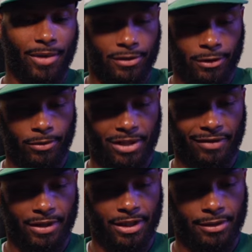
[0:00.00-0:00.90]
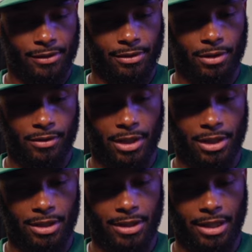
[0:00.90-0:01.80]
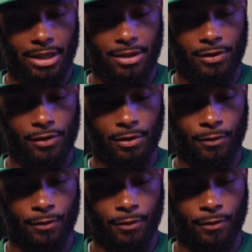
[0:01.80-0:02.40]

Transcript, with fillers: actually going after this. Okay, yeah. Nana's Soul